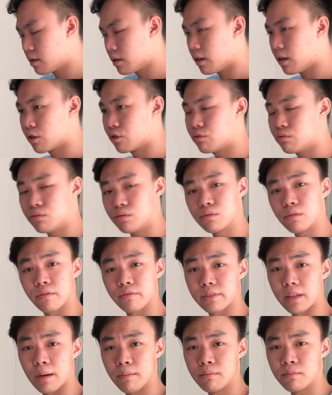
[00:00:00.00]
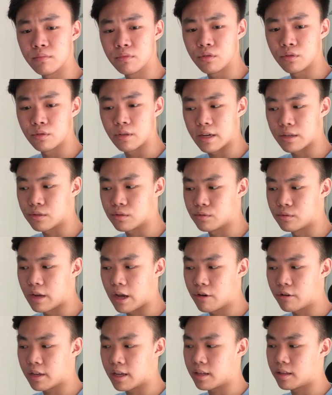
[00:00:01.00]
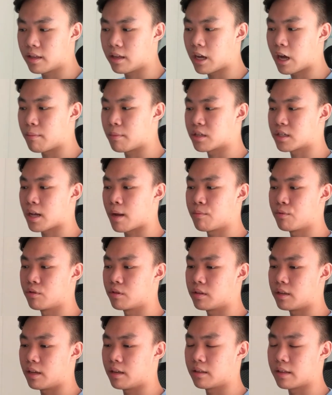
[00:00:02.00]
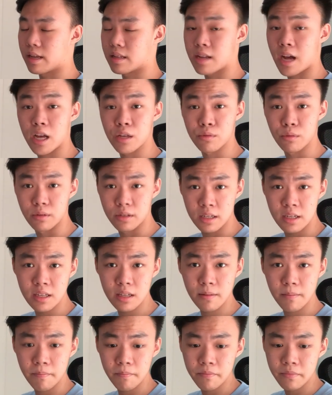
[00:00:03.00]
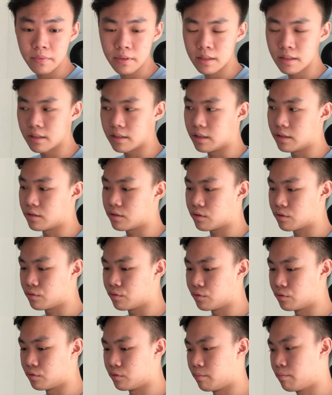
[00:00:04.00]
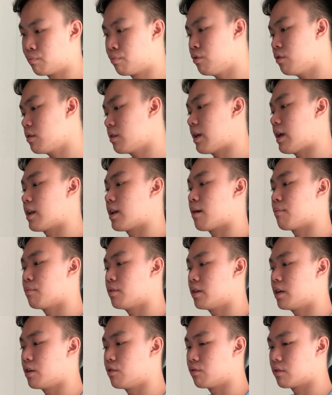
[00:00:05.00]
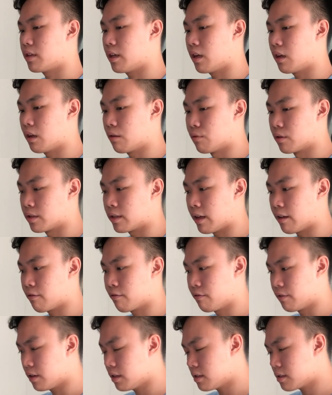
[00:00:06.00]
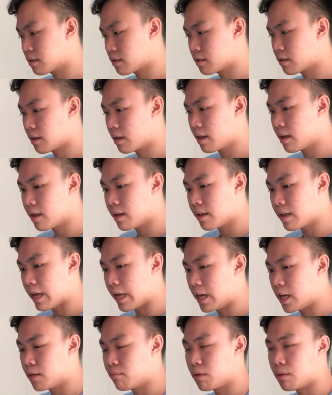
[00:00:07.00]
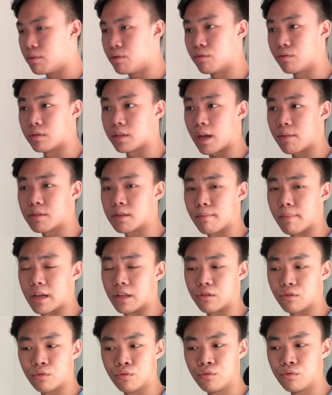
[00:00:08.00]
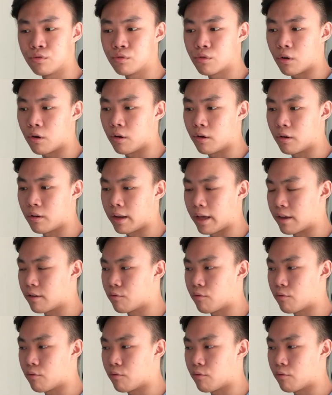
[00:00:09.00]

a good rule of thumb as to allocating how much time you think that task will need is to put that number that you think it will take first, and then maybe you times it by 2 or like